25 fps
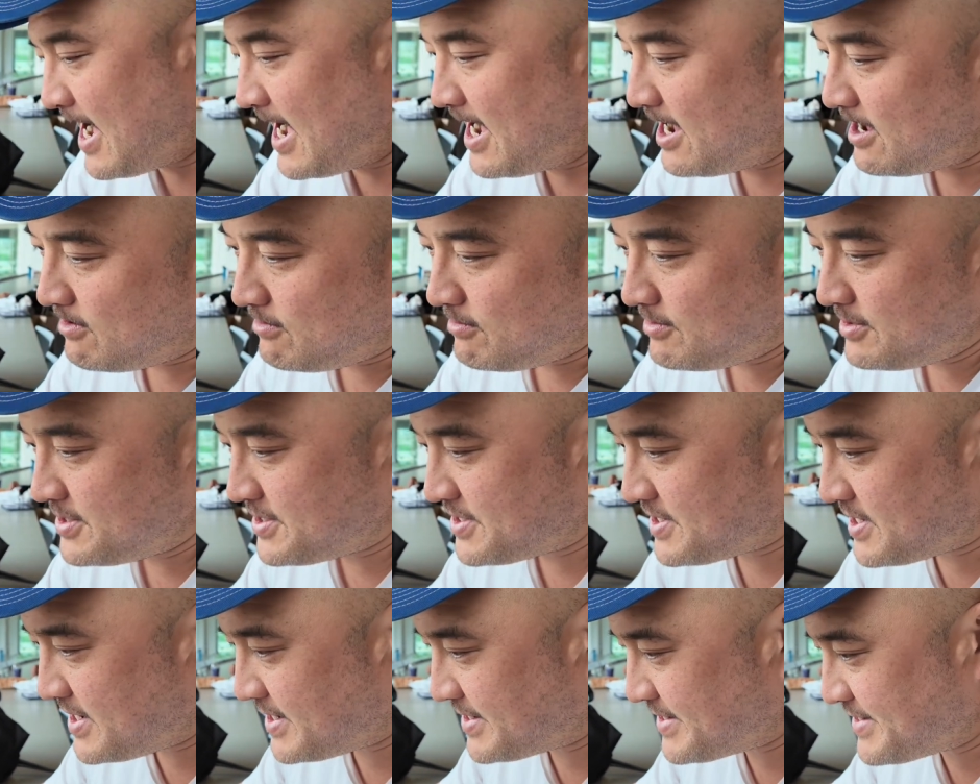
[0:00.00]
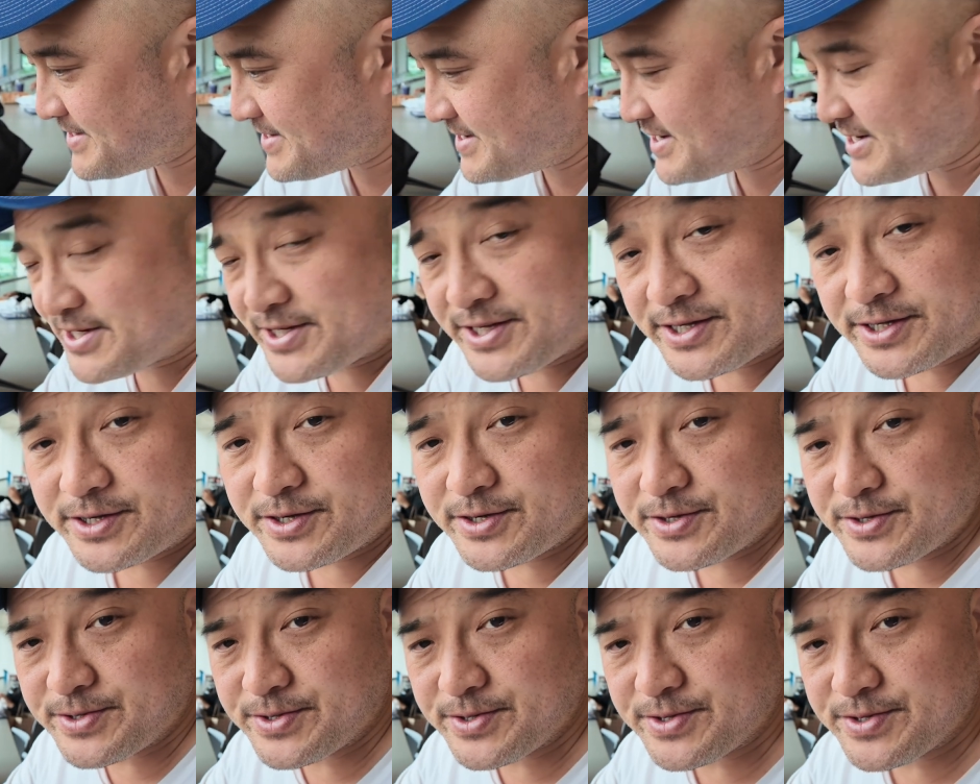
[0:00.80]
I always like to actually
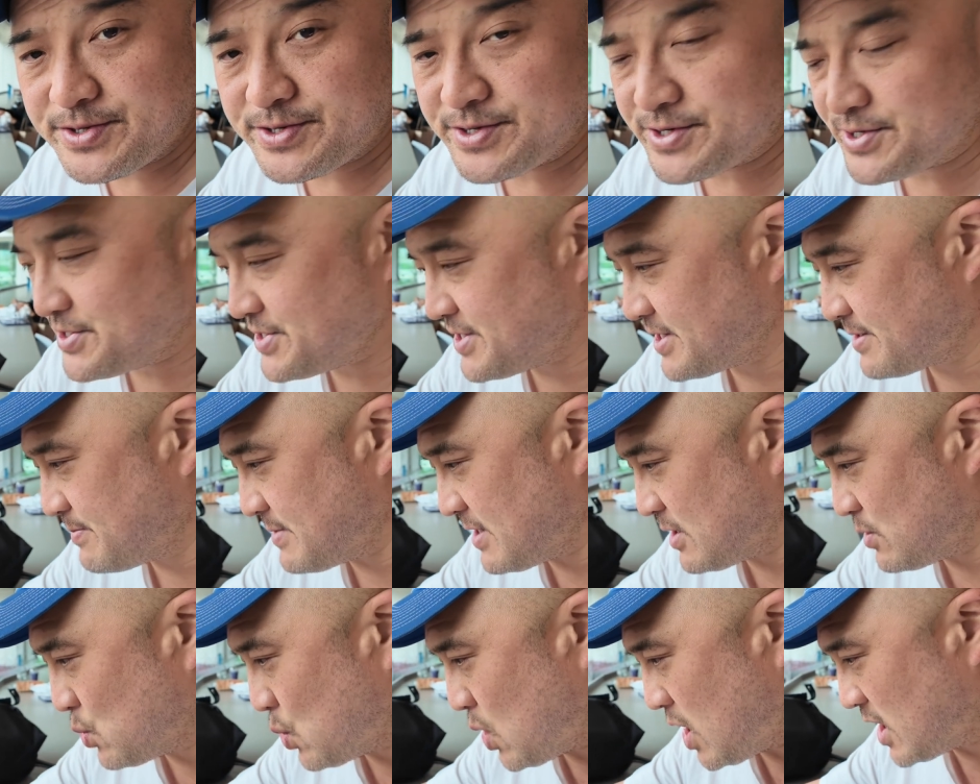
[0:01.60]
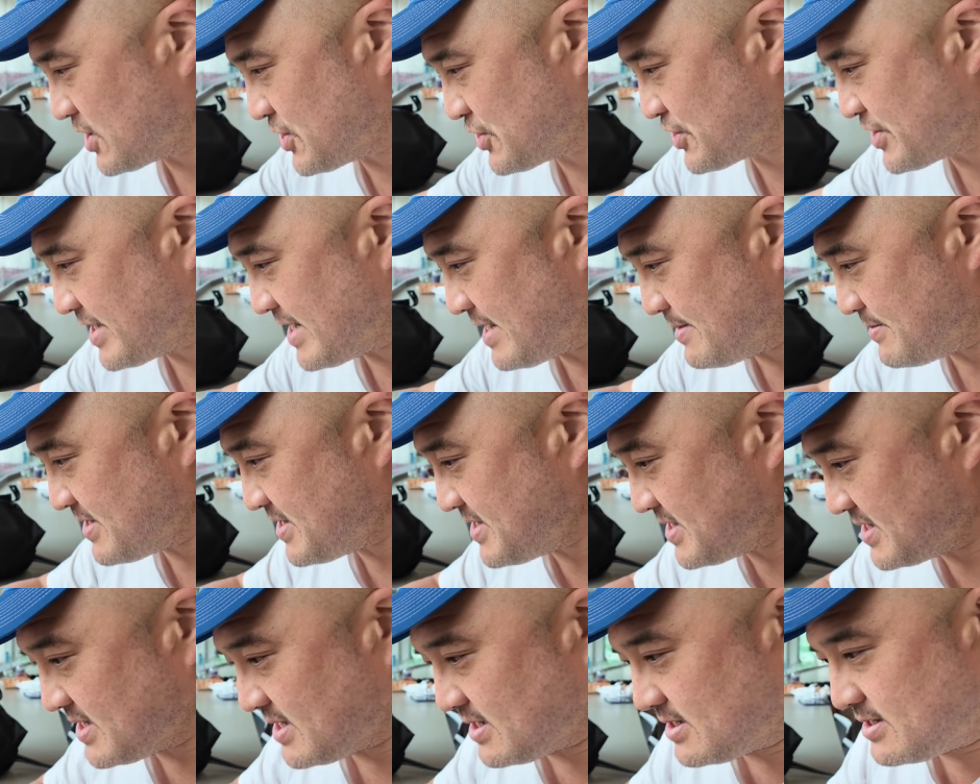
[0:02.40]
go through and check my watch time. I
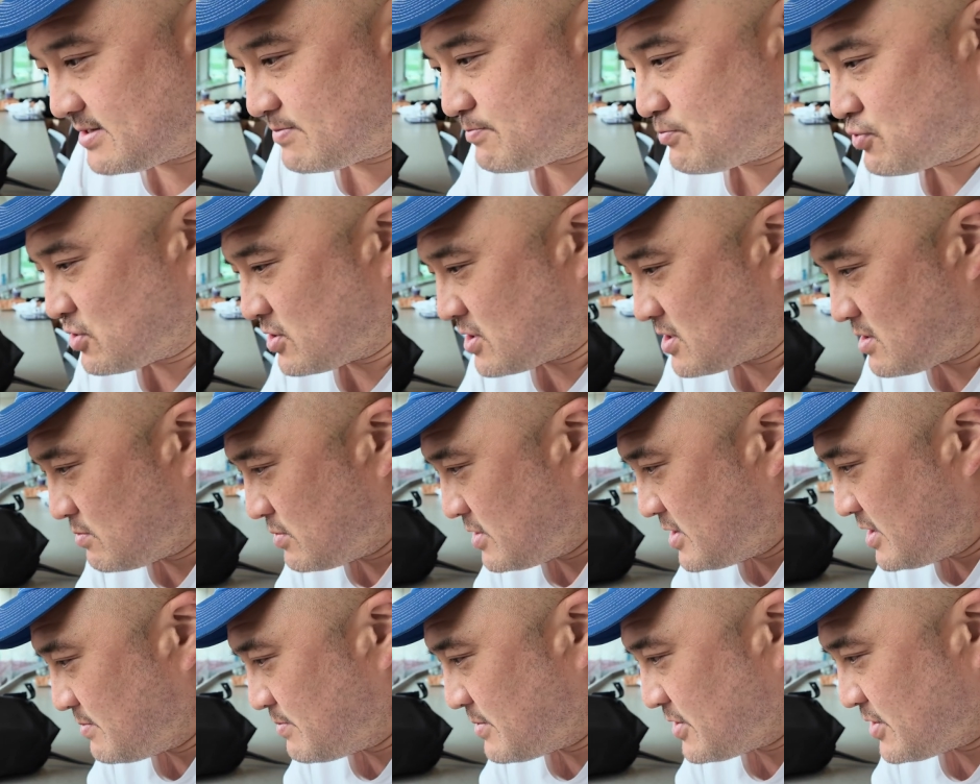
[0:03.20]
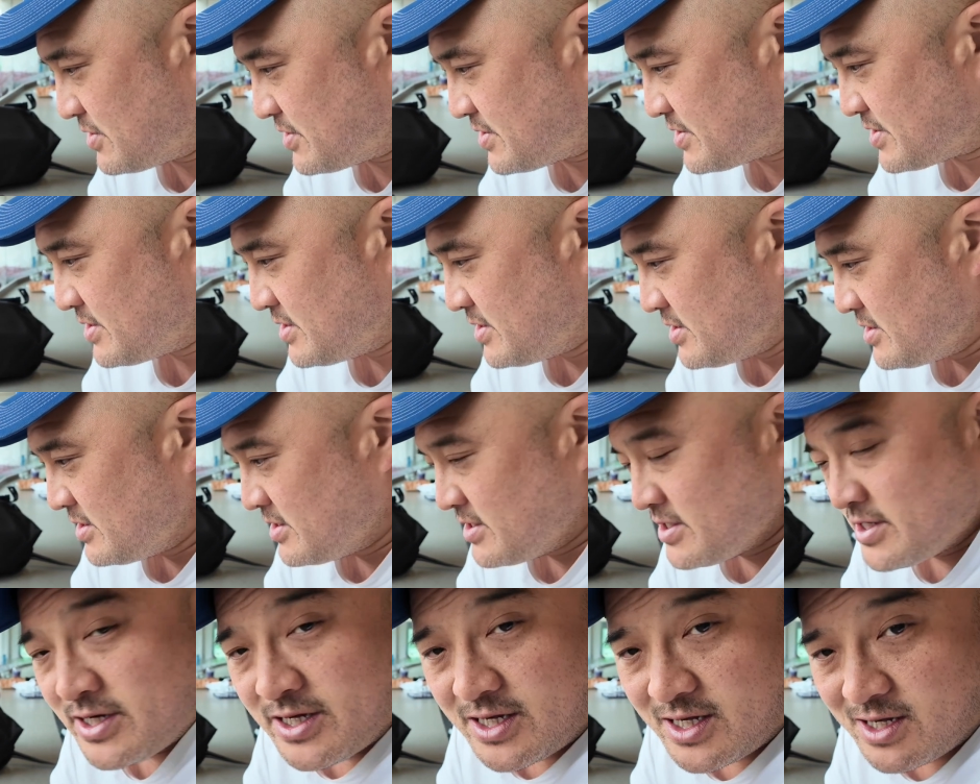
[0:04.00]
think that's probably the most
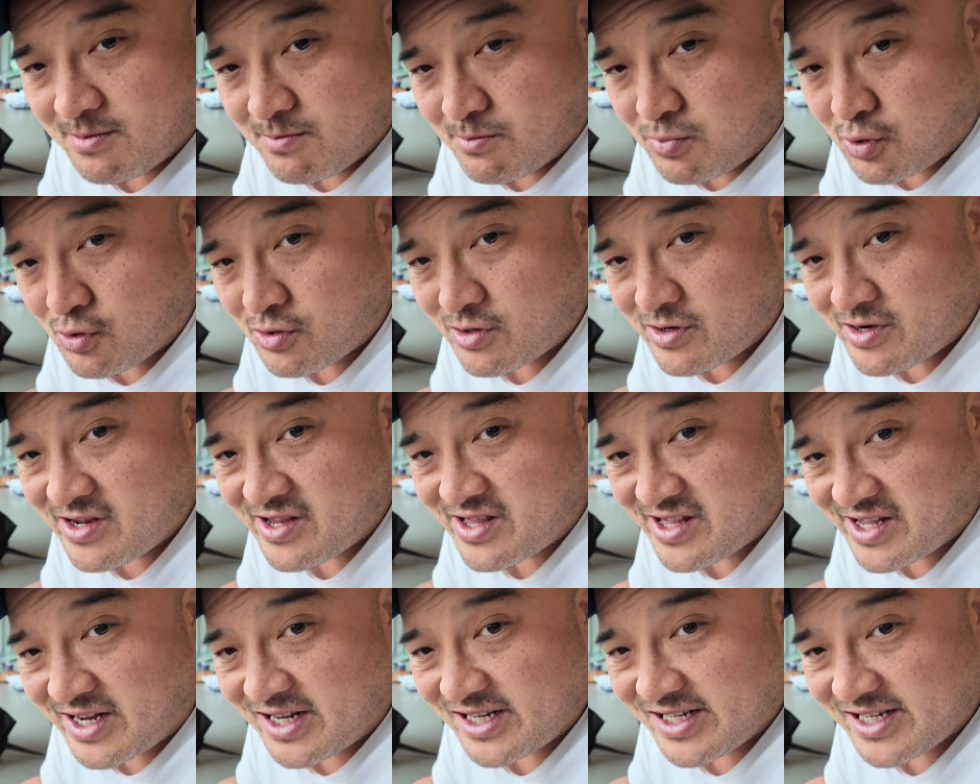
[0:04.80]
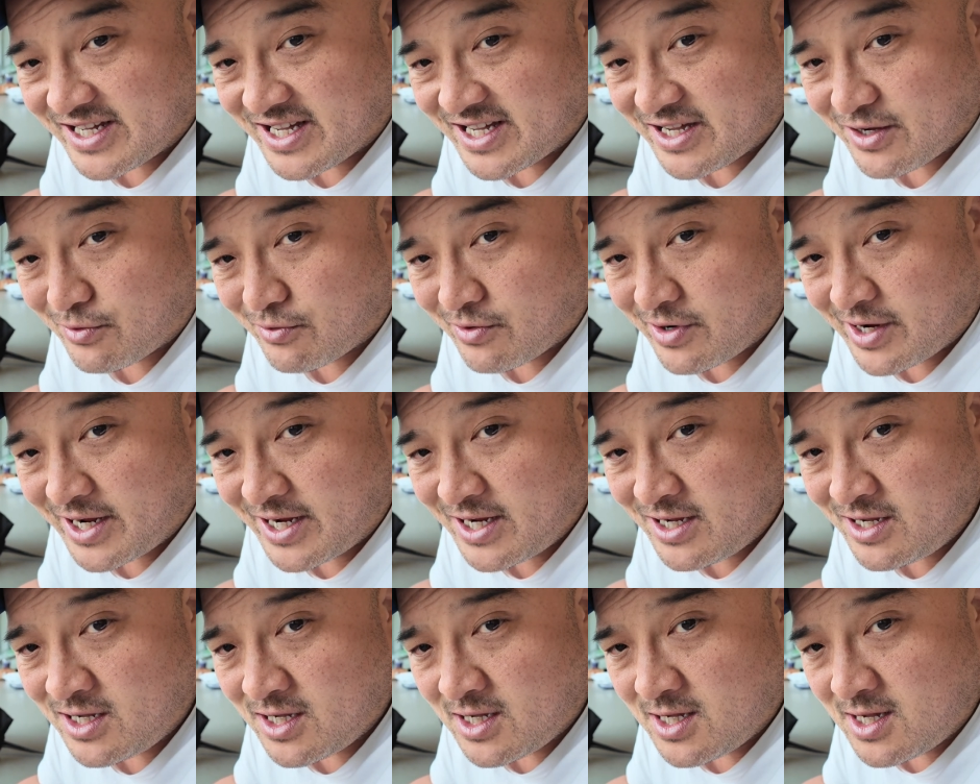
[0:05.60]
important thing to get
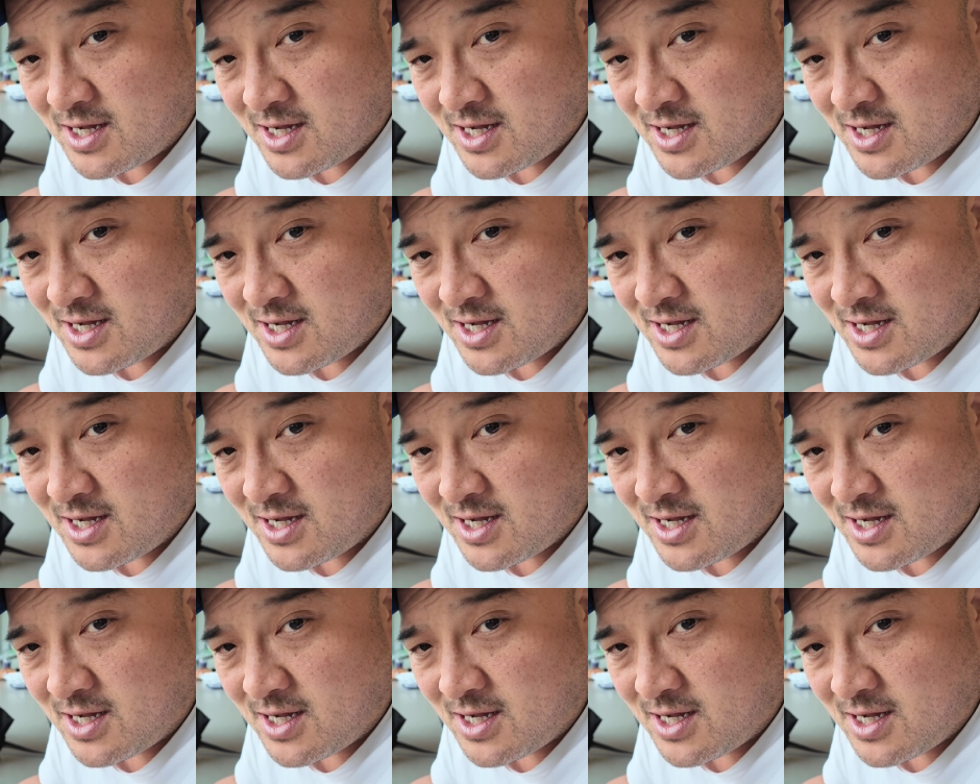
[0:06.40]
right.